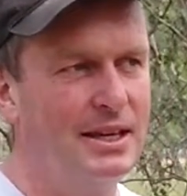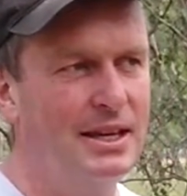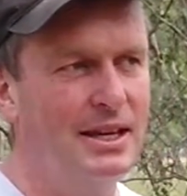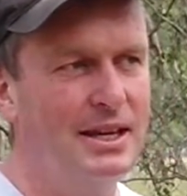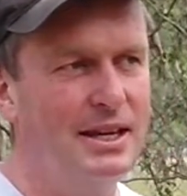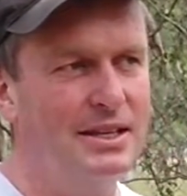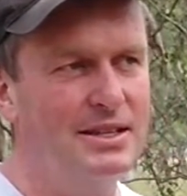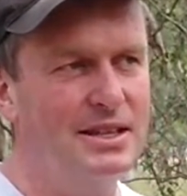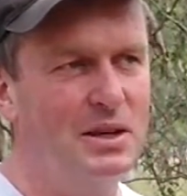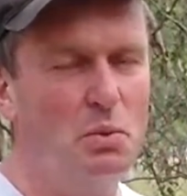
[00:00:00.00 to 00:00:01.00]
And
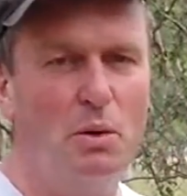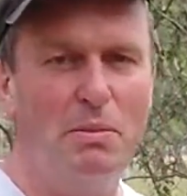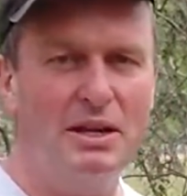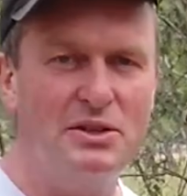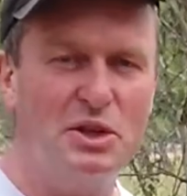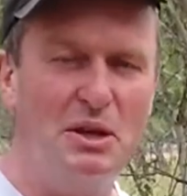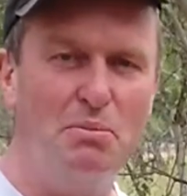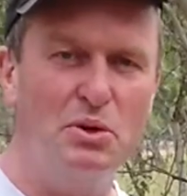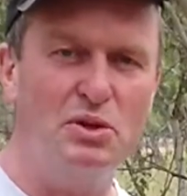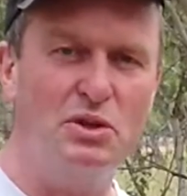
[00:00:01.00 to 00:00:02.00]
seeing what buttons get
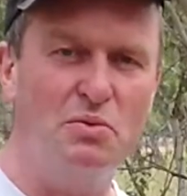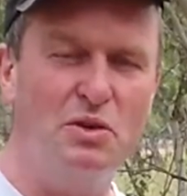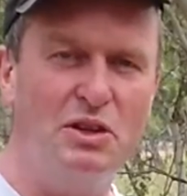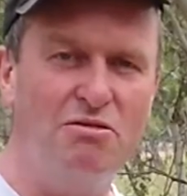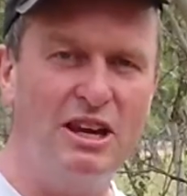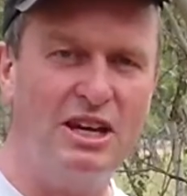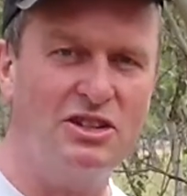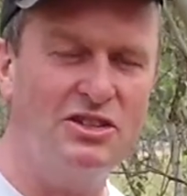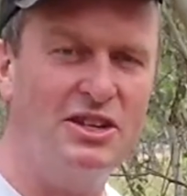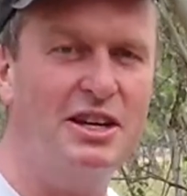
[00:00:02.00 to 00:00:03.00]
pushed and what their
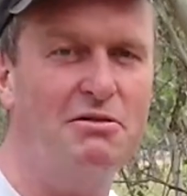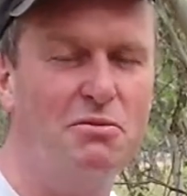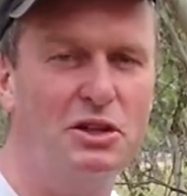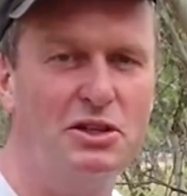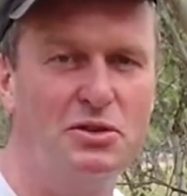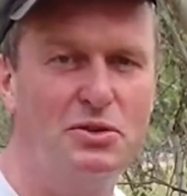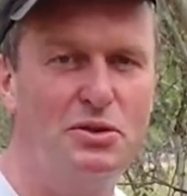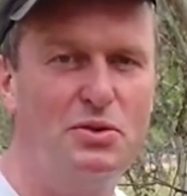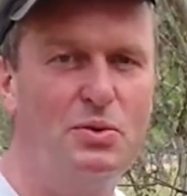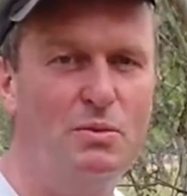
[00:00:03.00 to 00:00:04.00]
reactions are and what I choose
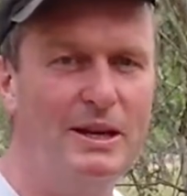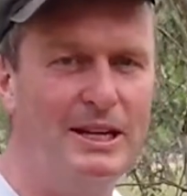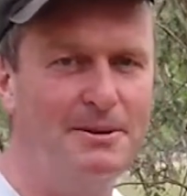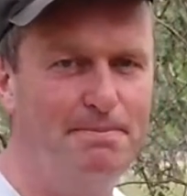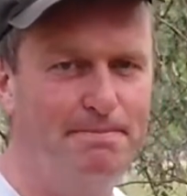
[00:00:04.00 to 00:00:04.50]
to do about it.